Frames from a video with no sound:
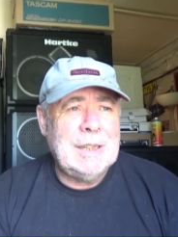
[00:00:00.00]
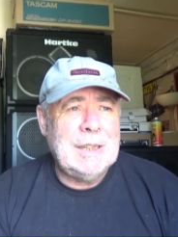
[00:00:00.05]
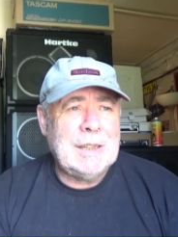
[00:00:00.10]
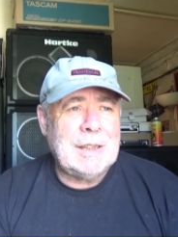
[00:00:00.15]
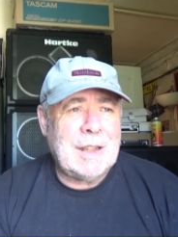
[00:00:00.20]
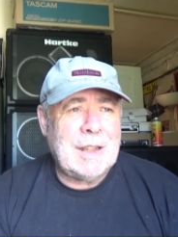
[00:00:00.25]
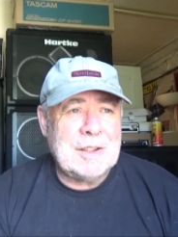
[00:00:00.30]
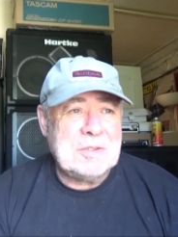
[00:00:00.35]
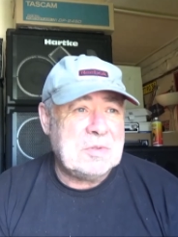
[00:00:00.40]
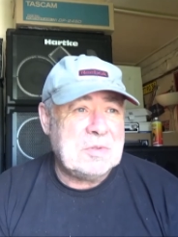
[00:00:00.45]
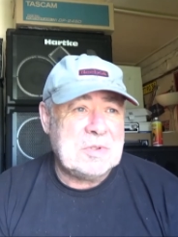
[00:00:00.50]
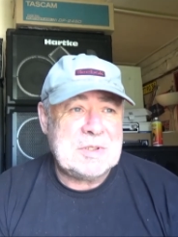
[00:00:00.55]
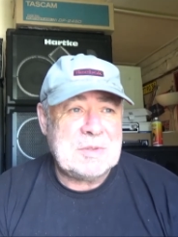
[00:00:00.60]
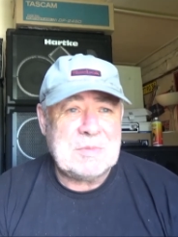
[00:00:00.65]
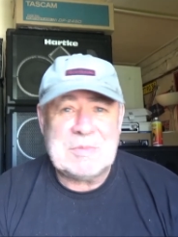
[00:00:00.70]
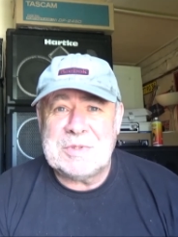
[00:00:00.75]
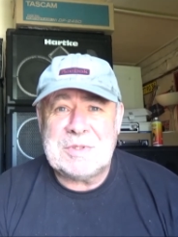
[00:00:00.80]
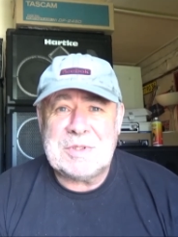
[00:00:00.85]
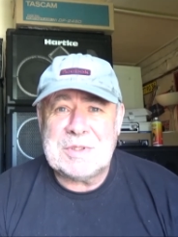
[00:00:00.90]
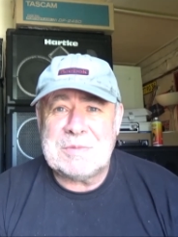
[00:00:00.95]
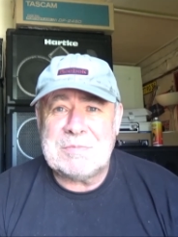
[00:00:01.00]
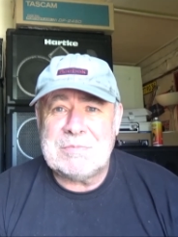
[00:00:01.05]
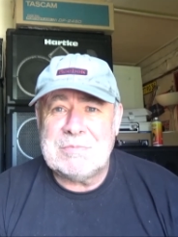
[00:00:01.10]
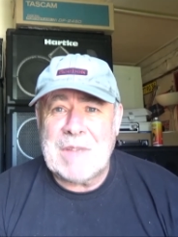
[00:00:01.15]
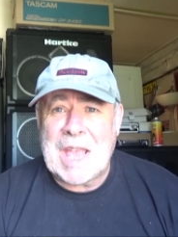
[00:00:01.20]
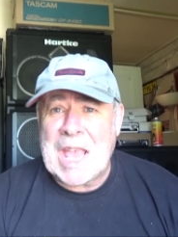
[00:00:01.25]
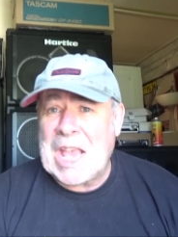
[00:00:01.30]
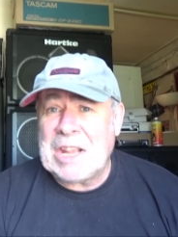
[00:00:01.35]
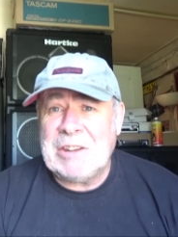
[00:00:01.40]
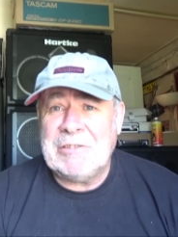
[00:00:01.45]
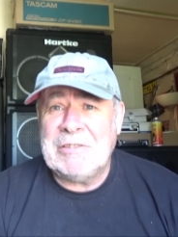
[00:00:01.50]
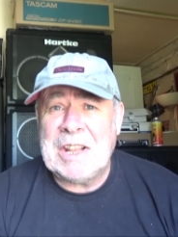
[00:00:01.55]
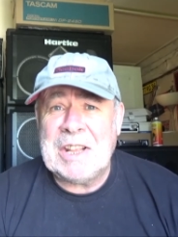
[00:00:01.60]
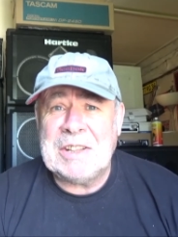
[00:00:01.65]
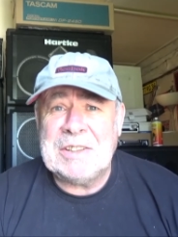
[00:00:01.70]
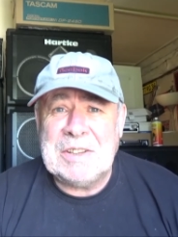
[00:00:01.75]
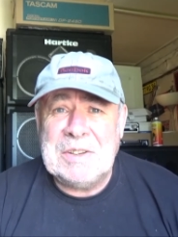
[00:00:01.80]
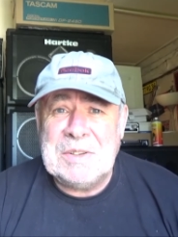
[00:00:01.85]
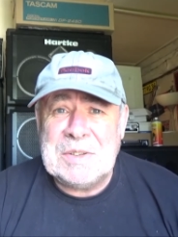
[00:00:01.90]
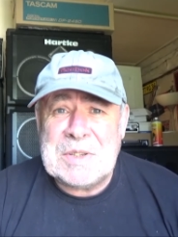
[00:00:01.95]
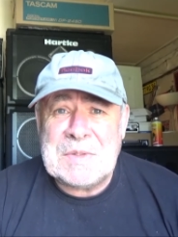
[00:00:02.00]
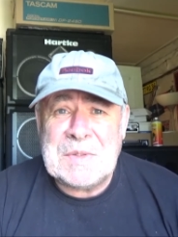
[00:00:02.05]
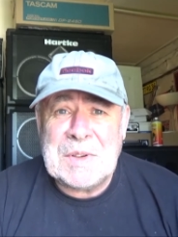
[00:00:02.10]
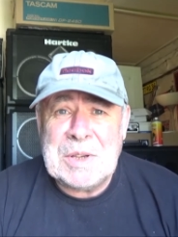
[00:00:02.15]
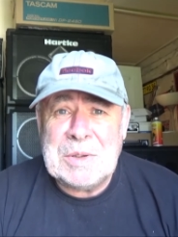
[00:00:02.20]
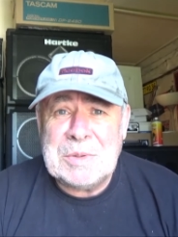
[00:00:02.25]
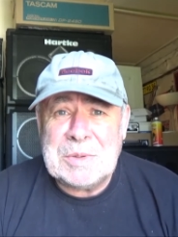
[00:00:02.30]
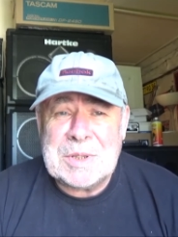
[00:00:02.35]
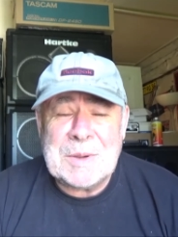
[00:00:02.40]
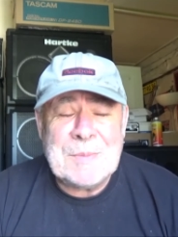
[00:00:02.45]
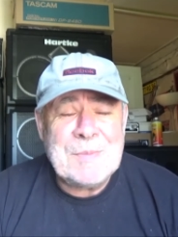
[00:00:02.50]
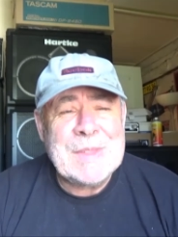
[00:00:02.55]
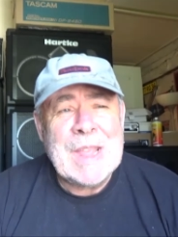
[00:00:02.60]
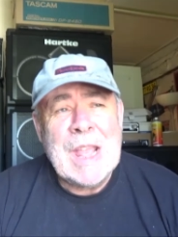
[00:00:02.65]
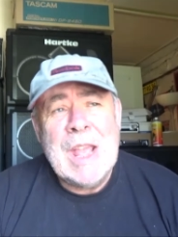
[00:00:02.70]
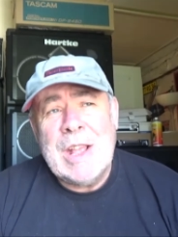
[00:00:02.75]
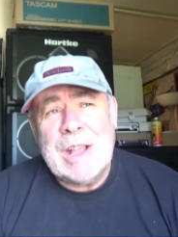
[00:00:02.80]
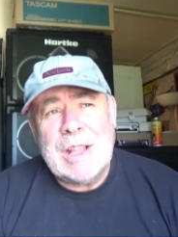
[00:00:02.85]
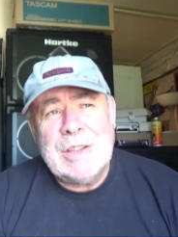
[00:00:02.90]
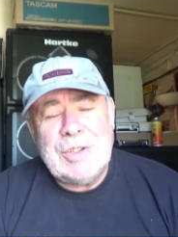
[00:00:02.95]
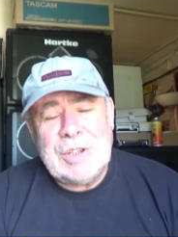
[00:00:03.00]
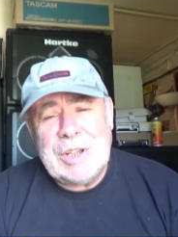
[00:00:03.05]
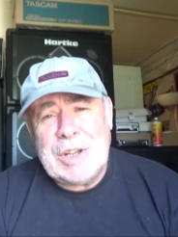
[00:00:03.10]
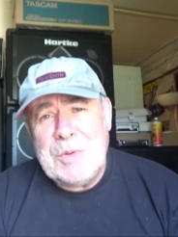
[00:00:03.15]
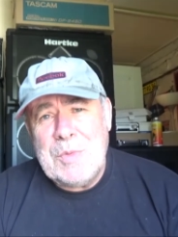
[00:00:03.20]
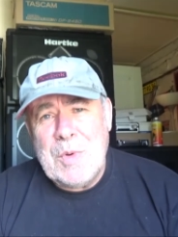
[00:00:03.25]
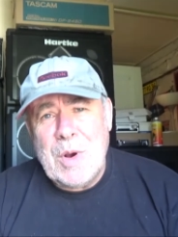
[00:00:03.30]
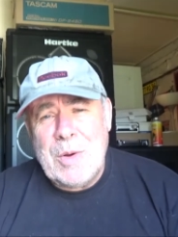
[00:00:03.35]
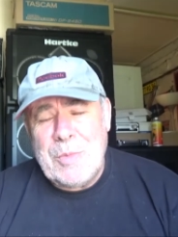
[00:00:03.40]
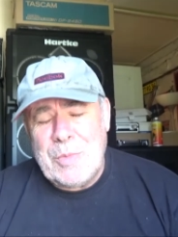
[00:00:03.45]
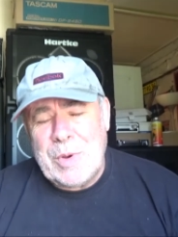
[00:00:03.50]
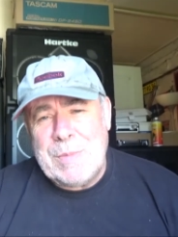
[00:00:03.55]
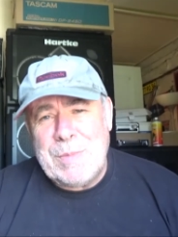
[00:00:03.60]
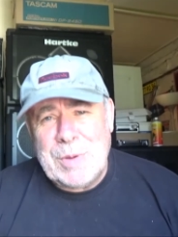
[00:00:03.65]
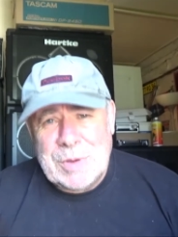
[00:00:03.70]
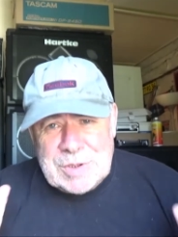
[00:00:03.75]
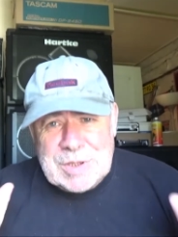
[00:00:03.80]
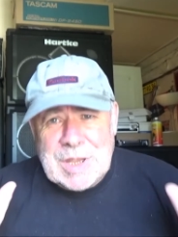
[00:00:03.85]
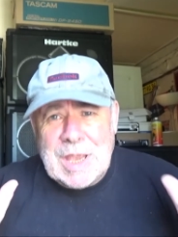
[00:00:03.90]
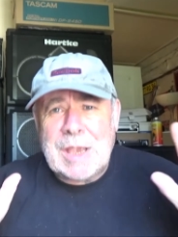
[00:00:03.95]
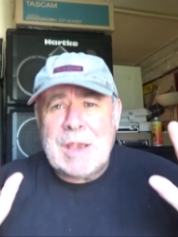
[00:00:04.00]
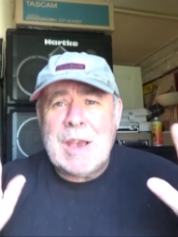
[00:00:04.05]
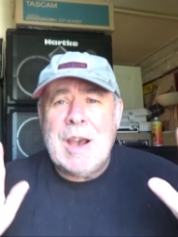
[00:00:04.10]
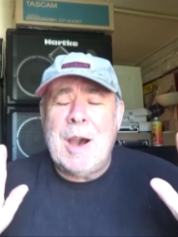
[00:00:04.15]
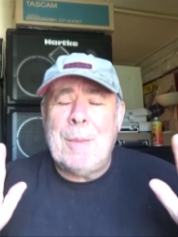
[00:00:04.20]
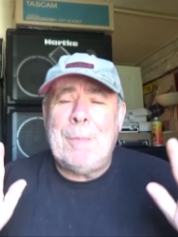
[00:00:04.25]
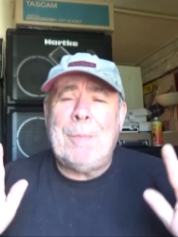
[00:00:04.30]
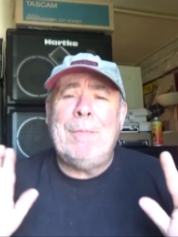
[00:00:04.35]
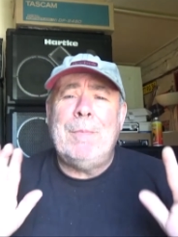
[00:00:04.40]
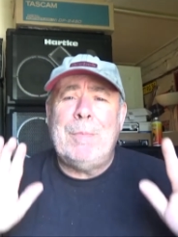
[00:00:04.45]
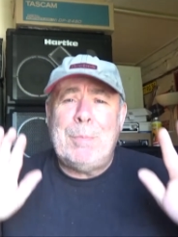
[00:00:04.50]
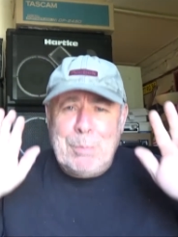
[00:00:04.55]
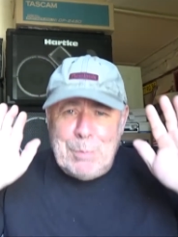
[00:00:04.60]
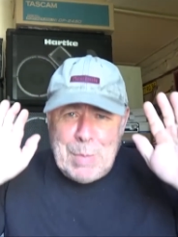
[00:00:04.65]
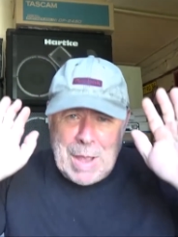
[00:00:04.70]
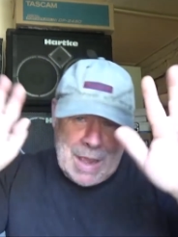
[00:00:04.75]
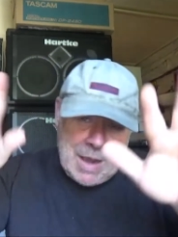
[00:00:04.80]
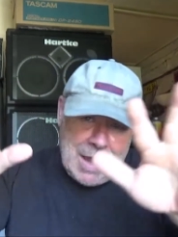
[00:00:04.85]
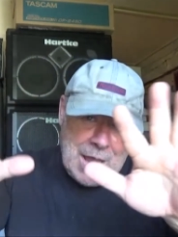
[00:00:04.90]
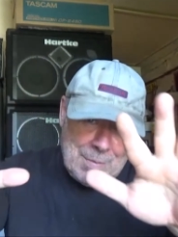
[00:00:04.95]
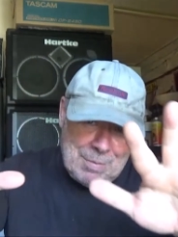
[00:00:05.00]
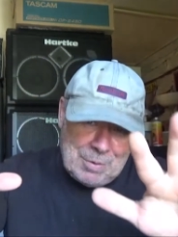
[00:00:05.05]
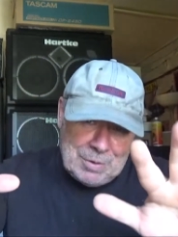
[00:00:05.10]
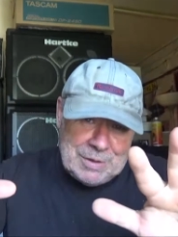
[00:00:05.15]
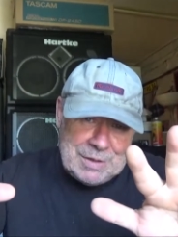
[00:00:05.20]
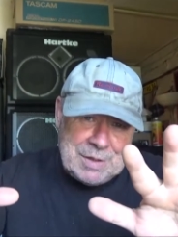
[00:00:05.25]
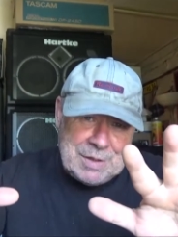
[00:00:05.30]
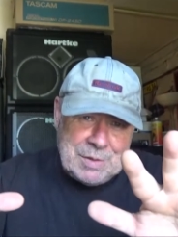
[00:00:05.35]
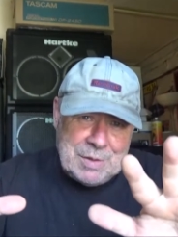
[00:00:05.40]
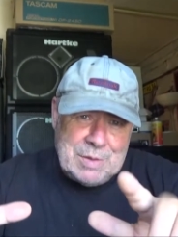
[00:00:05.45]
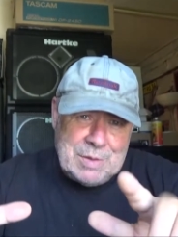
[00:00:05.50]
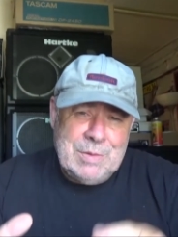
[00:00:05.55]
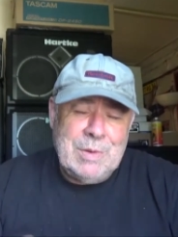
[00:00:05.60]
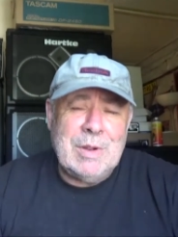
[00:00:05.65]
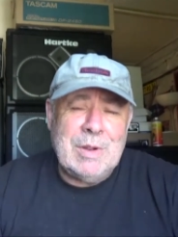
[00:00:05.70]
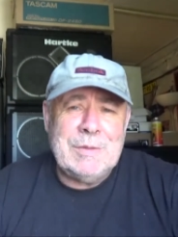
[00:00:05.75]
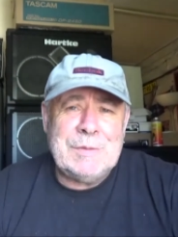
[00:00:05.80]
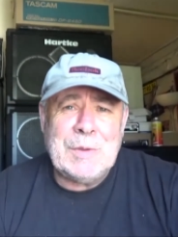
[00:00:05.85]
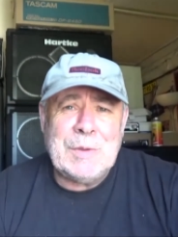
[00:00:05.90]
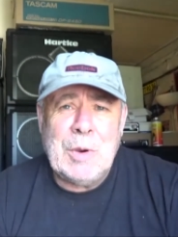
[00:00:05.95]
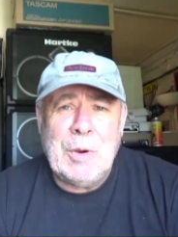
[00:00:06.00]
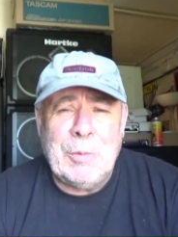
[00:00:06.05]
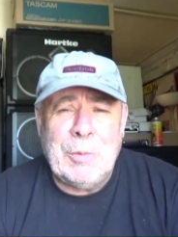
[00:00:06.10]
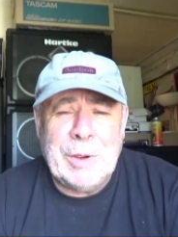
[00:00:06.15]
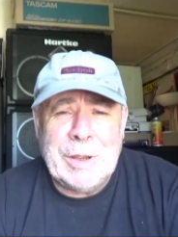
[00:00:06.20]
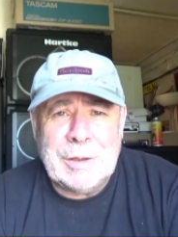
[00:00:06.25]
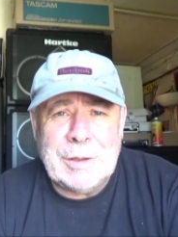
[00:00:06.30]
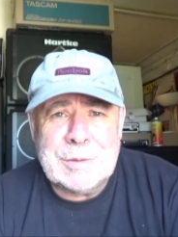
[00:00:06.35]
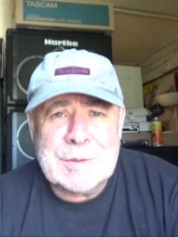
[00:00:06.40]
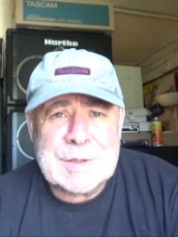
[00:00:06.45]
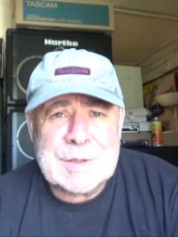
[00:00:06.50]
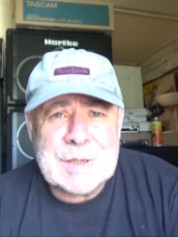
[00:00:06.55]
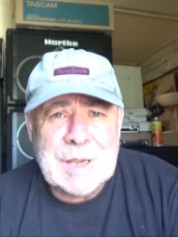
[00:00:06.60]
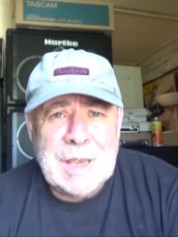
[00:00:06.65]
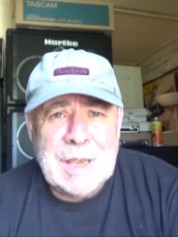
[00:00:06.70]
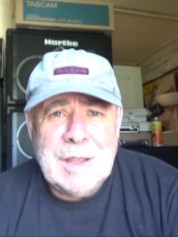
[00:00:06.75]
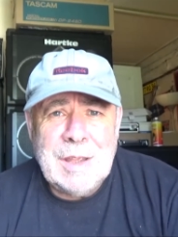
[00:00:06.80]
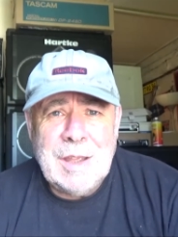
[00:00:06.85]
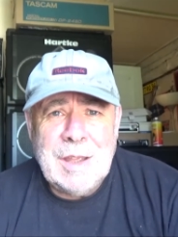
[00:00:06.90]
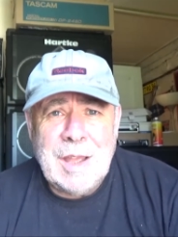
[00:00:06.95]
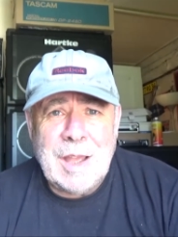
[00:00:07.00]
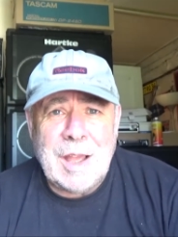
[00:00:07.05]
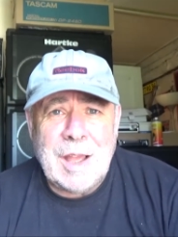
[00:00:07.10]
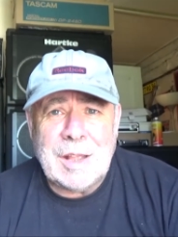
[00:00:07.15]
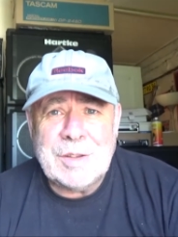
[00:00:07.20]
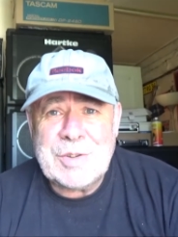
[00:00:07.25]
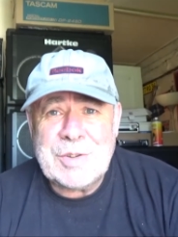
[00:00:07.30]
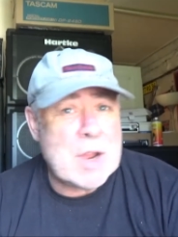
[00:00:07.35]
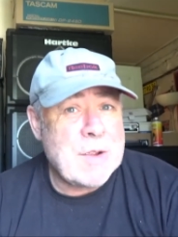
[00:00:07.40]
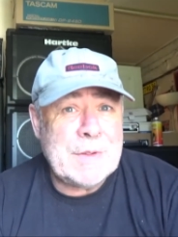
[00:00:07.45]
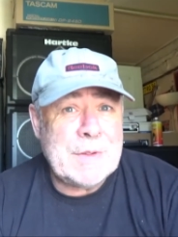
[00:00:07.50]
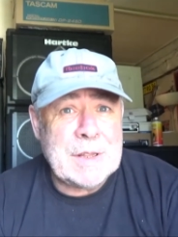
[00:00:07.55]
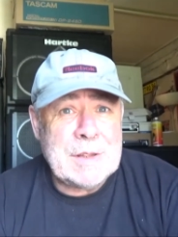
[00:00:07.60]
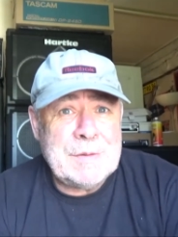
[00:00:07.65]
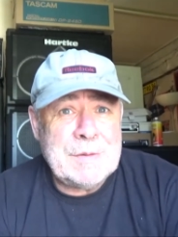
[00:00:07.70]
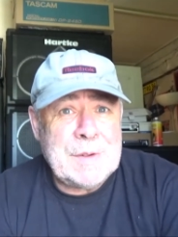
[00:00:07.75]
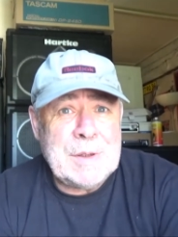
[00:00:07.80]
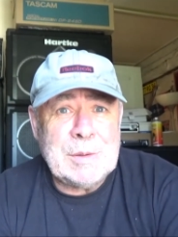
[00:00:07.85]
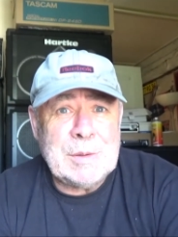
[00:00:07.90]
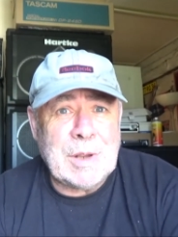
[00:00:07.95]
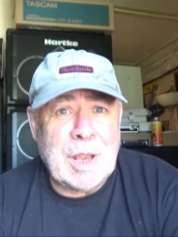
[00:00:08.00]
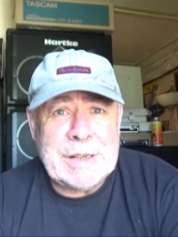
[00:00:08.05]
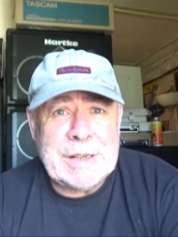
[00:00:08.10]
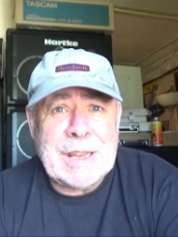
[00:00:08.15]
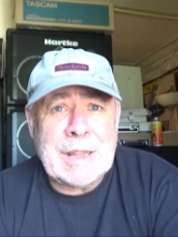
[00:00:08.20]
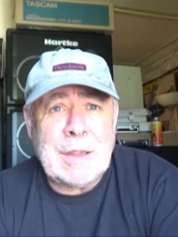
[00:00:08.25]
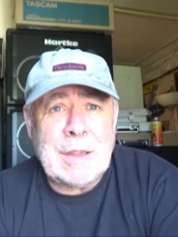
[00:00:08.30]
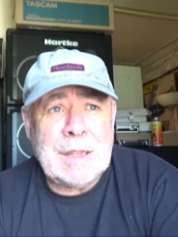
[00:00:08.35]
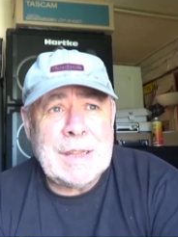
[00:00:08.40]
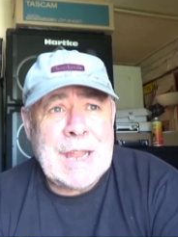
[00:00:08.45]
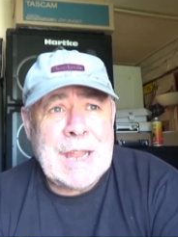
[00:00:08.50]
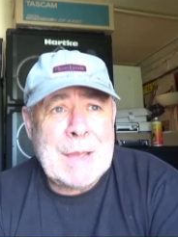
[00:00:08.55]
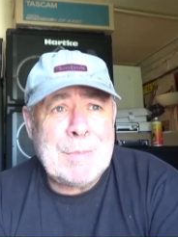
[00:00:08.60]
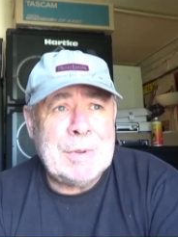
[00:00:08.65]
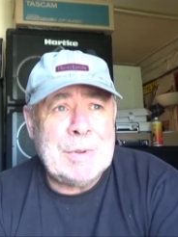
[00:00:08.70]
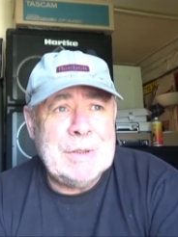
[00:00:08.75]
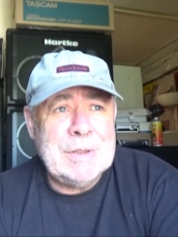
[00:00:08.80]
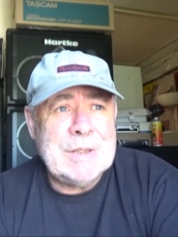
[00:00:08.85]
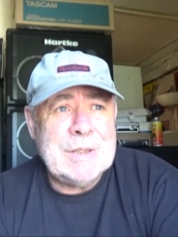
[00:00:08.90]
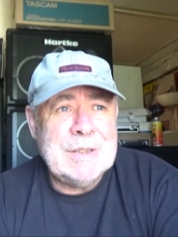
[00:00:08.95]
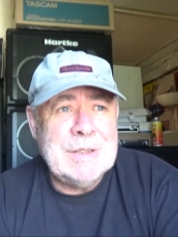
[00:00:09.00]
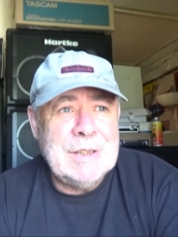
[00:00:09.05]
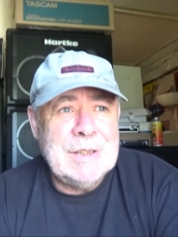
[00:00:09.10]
I was just hanging around in his field. And do you know what? We pushed that car back up onto four wheels and drove out the field like nothing had happened.